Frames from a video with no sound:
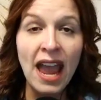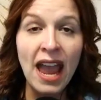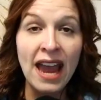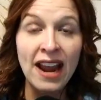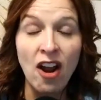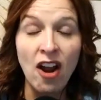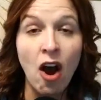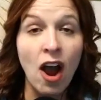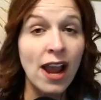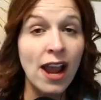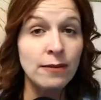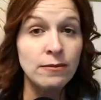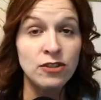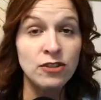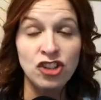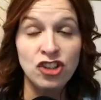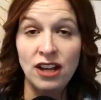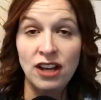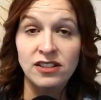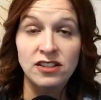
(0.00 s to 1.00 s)
And I am
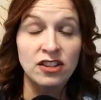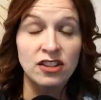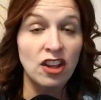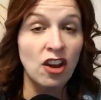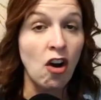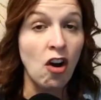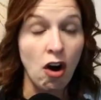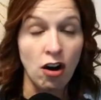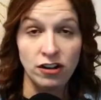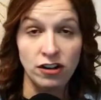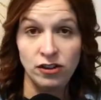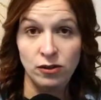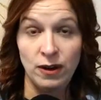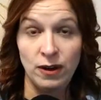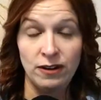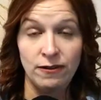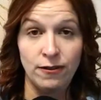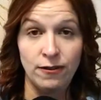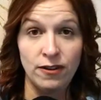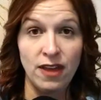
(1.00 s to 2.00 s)
just the
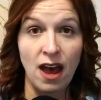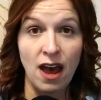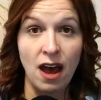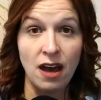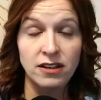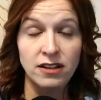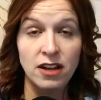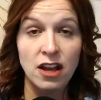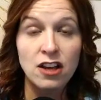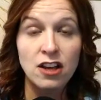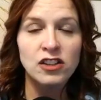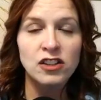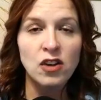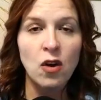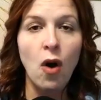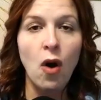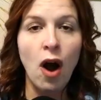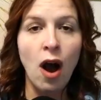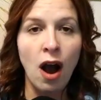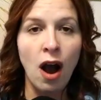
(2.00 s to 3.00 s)
conduit for that.
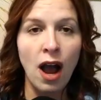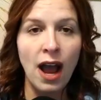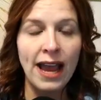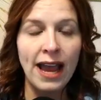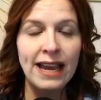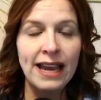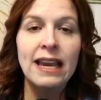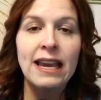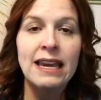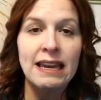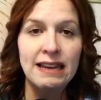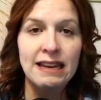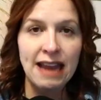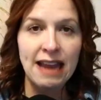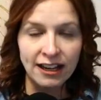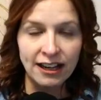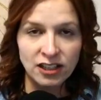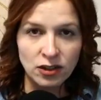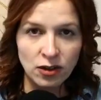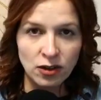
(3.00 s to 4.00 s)
So I
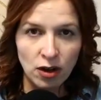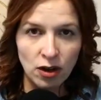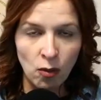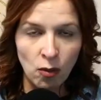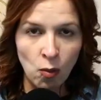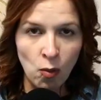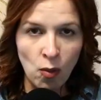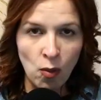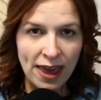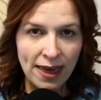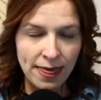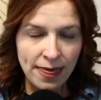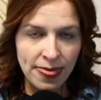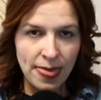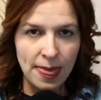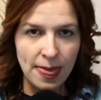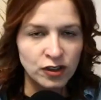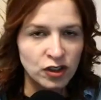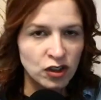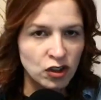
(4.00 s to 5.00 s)
connect with
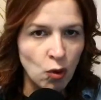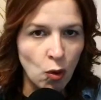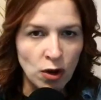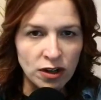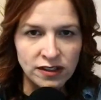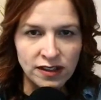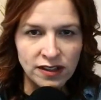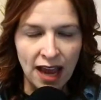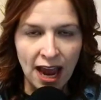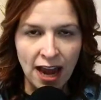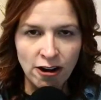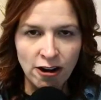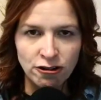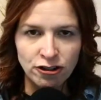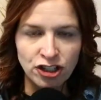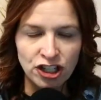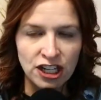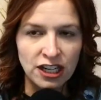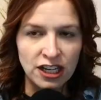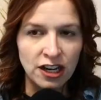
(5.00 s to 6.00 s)
source
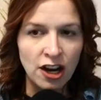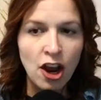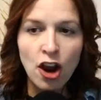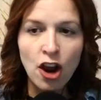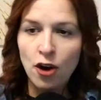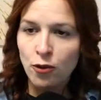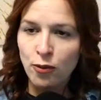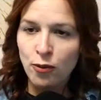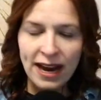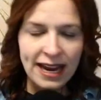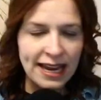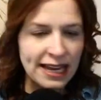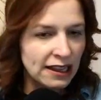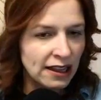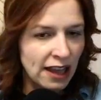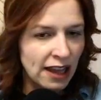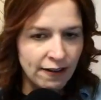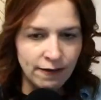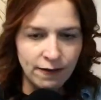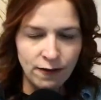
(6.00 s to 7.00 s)
energy, Reiki
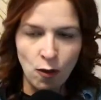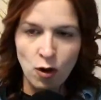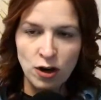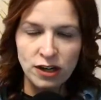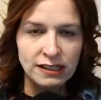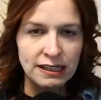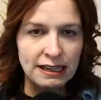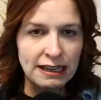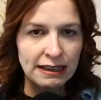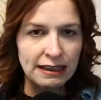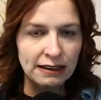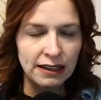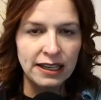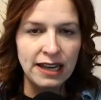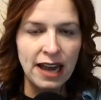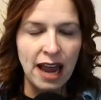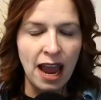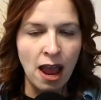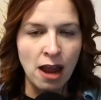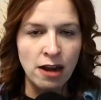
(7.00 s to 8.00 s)
life force
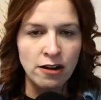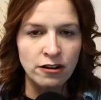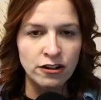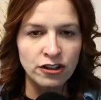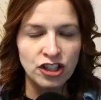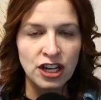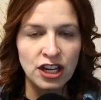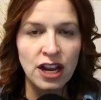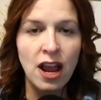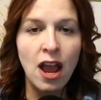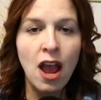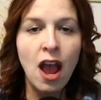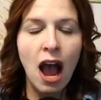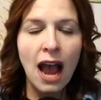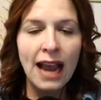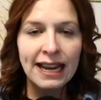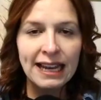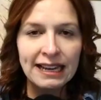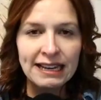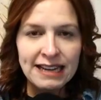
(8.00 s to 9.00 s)
healing energy.
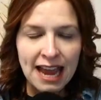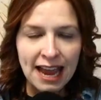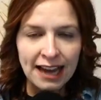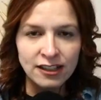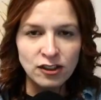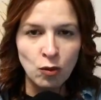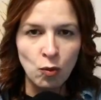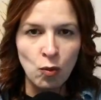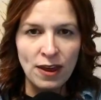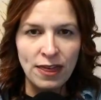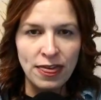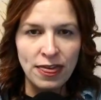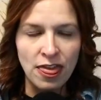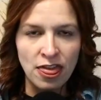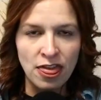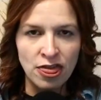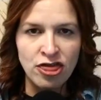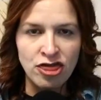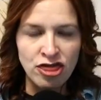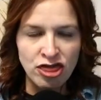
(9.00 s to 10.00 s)
I connect with
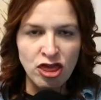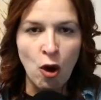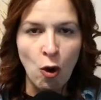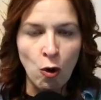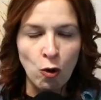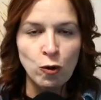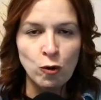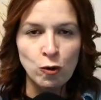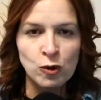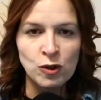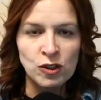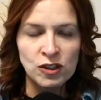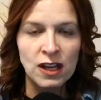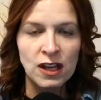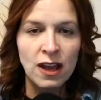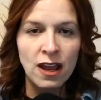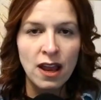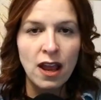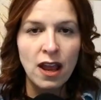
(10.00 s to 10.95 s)
those